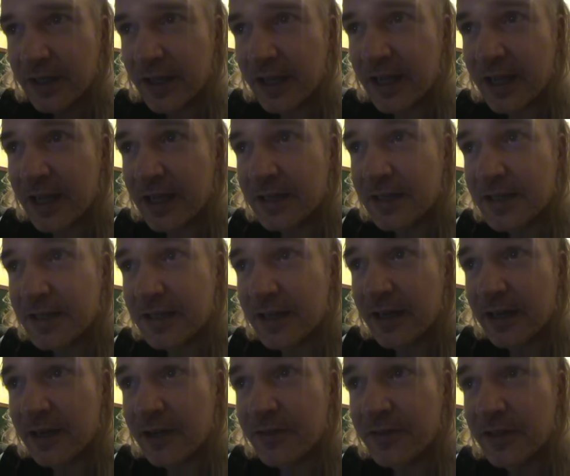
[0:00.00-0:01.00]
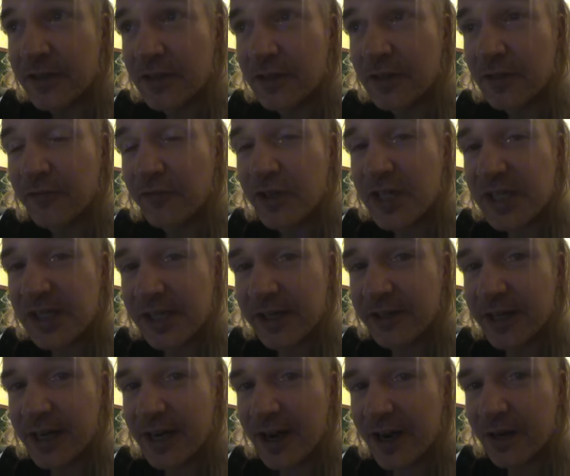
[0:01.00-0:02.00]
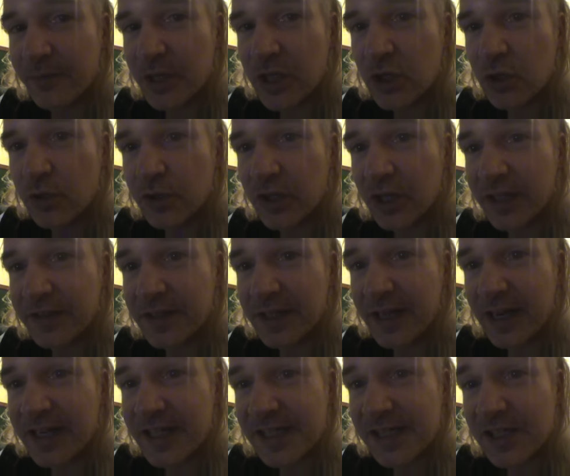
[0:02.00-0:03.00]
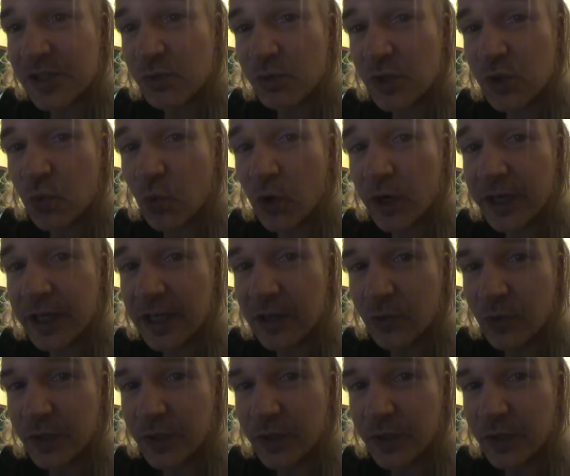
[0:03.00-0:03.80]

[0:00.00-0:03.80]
And now the Free Syrian Army, who thought that ISIS was working